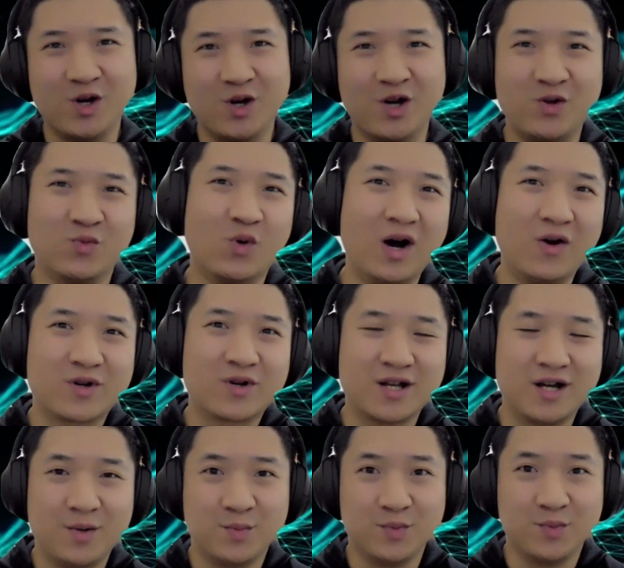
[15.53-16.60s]
and
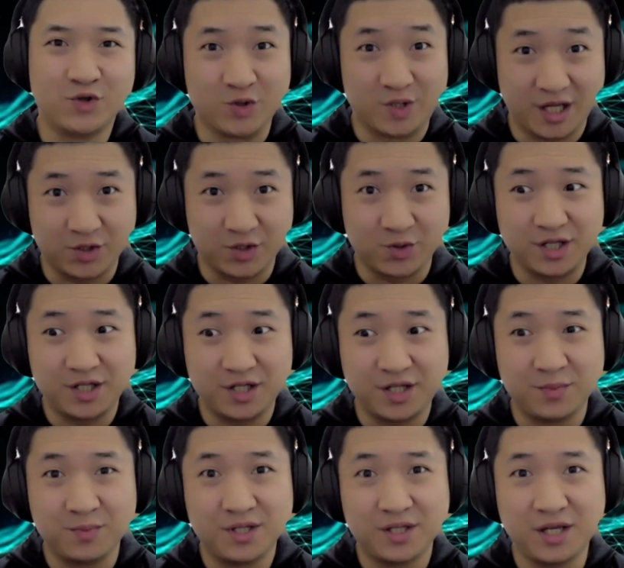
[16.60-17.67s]
welcome to Technology
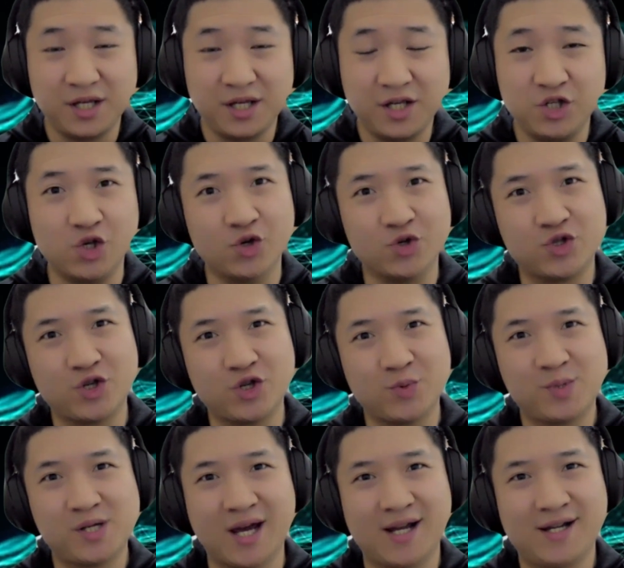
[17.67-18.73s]
Simplicity YouTube
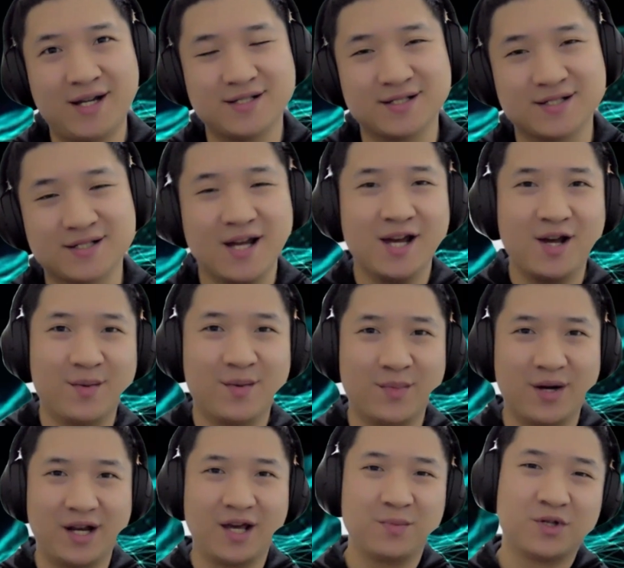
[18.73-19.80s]
channel. My
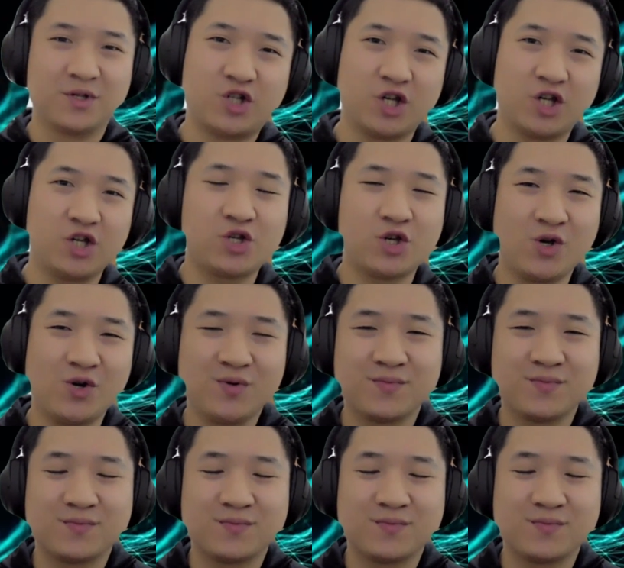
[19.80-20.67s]
name is Jay Chung.